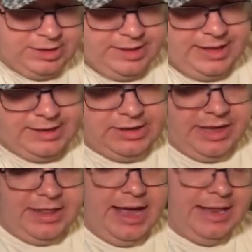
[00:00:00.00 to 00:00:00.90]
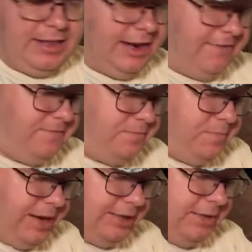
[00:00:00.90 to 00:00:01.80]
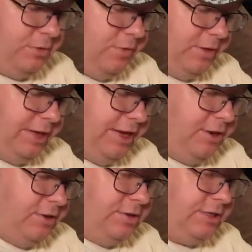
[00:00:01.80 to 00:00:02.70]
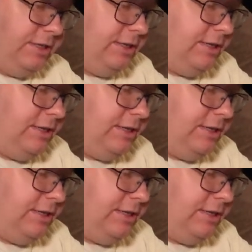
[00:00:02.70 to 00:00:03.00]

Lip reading: and things like that I've picked up over the years, and